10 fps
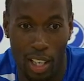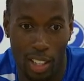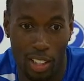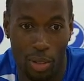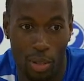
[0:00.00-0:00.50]

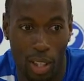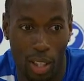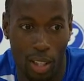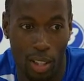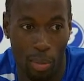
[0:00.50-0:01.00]
like
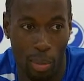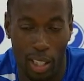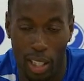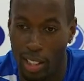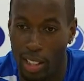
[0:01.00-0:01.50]
to
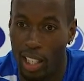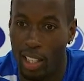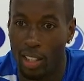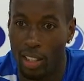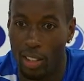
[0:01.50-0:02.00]
make things
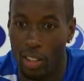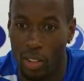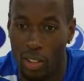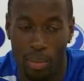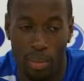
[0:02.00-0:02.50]
exciting.
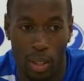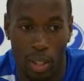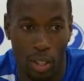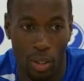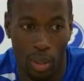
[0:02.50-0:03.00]

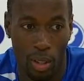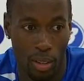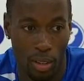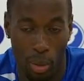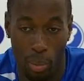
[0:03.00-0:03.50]

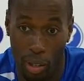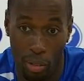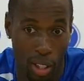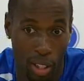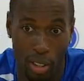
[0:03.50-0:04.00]
With
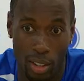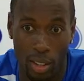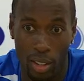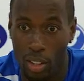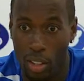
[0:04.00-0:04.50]
making runs
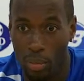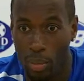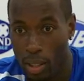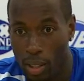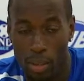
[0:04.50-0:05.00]
and
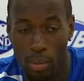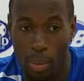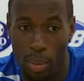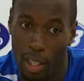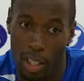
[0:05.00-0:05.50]

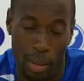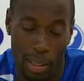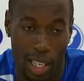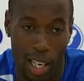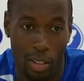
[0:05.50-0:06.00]
my play and my
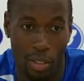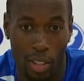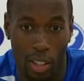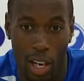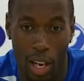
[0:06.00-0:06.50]
style
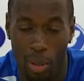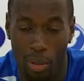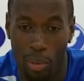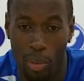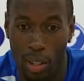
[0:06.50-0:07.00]
of how I
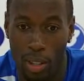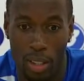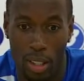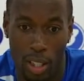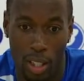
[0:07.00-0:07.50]
play football,
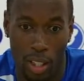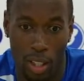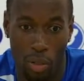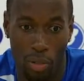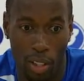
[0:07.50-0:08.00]
and
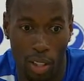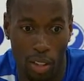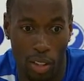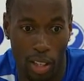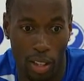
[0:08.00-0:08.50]
hopefully
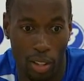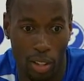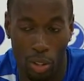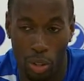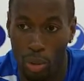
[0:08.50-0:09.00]

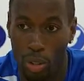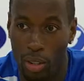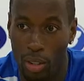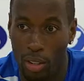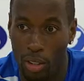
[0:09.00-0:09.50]
that'll suit
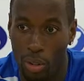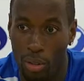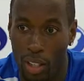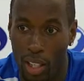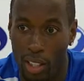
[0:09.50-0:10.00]

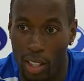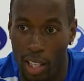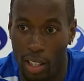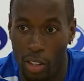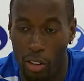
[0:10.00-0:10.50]
the fans, and
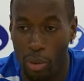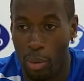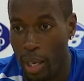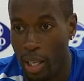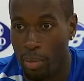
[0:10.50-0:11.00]
I can
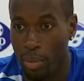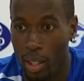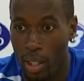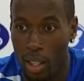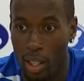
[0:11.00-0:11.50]
repay them
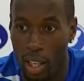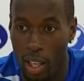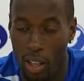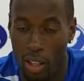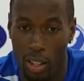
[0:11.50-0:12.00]

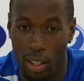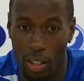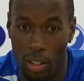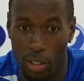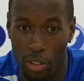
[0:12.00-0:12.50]
all
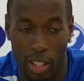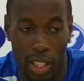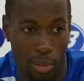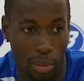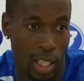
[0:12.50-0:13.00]
the great
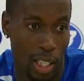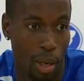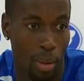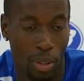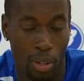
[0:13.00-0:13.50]
things they've been saying
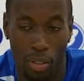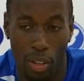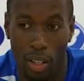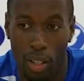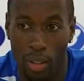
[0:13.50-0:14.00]
about me so
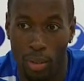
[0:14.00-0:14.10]
far.